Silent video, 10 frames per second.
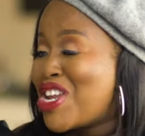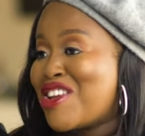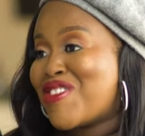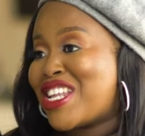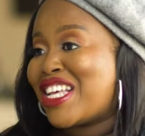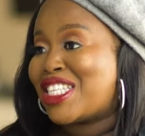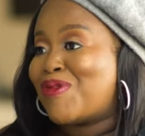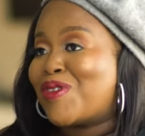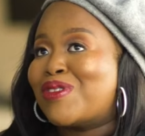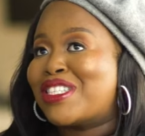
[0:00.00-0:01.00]
really, really is
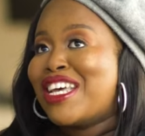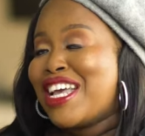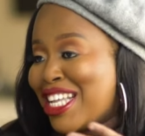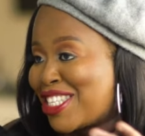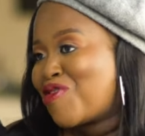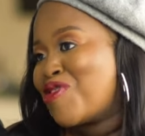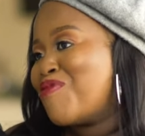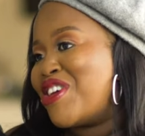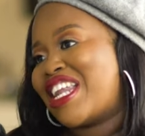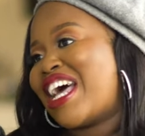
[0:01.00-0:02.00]
yeah. because it's a
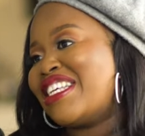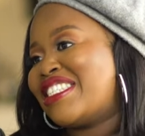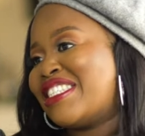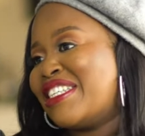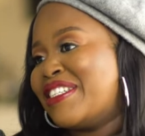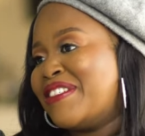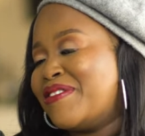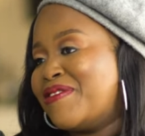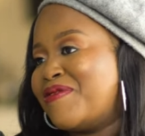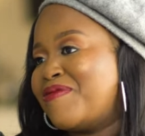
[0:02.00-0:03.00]
dream realized. Of
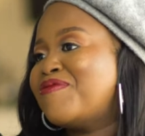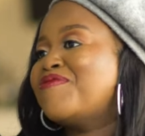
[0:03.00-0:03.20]
course.